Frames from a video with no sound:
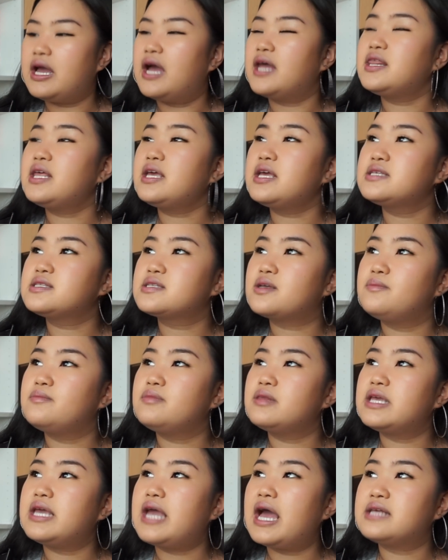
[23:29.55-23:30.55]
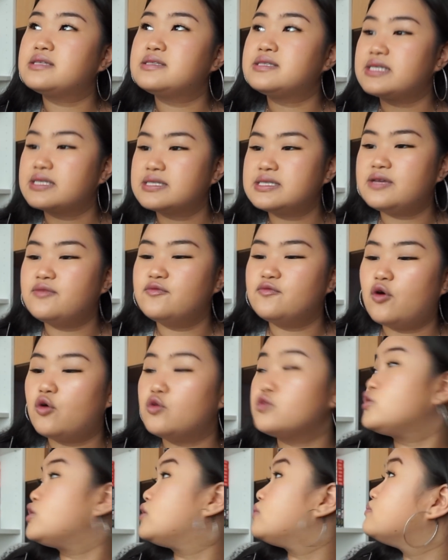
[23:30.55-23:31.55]
I think it's complete at 16
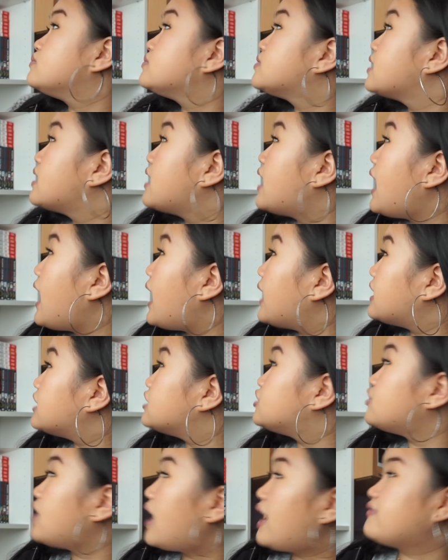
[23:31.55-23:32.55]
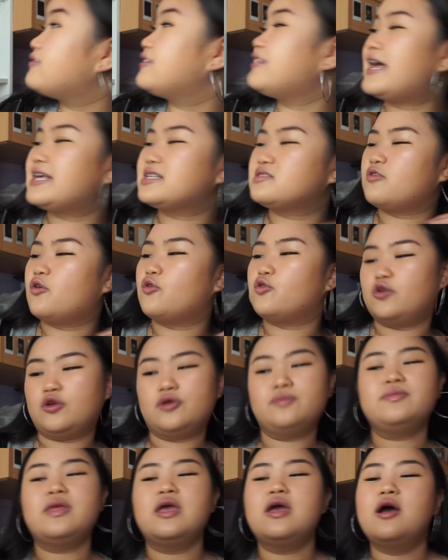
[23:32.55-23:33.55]
volumes and I do have the last
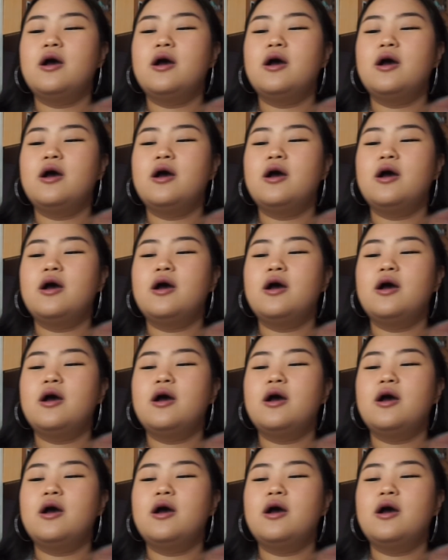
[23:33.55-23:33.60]
volume.